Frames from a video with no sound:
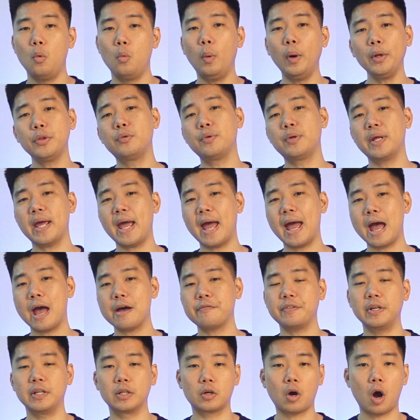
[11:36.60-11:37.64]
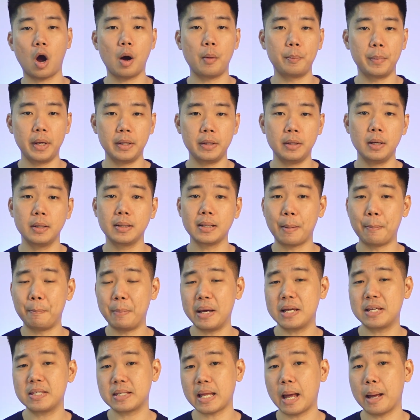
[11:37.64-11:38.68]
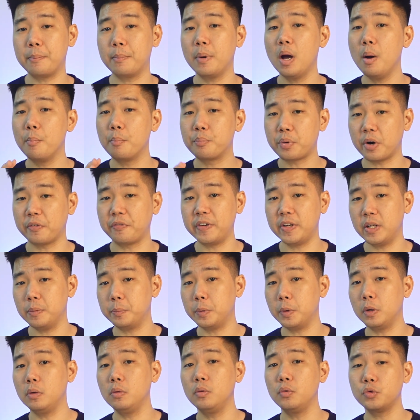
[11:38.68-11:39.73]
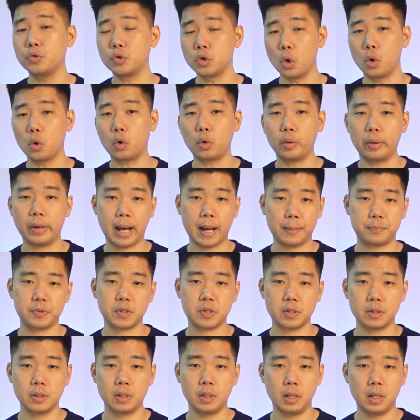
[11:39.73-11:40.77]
What do they have in common that makes them profitable no-code apps?